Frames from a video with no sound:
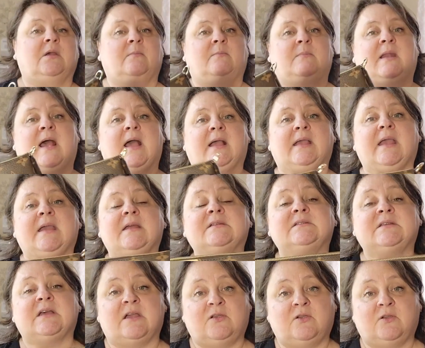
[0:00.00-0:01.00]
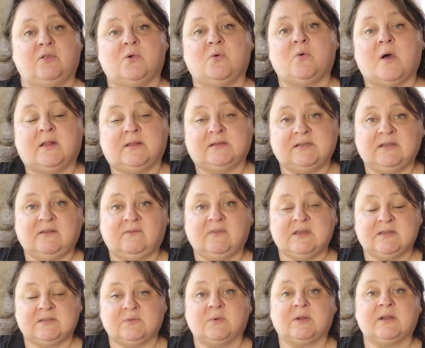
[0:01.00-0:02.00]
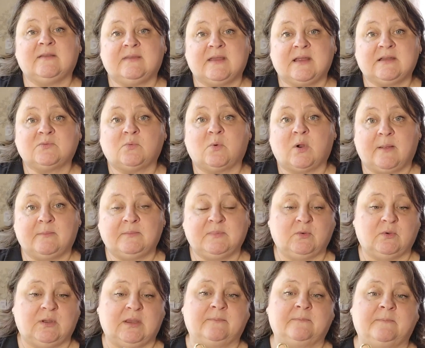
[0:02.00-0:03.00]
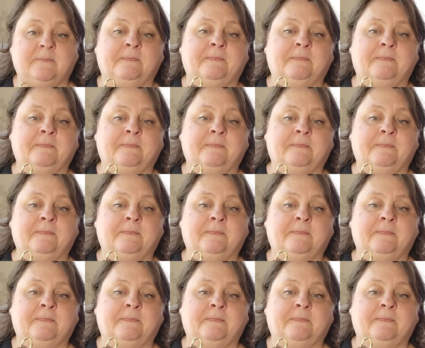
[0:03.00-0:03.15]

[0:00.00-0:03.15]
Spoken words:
but I can tell you the quality of this one, and that's what I'm doing.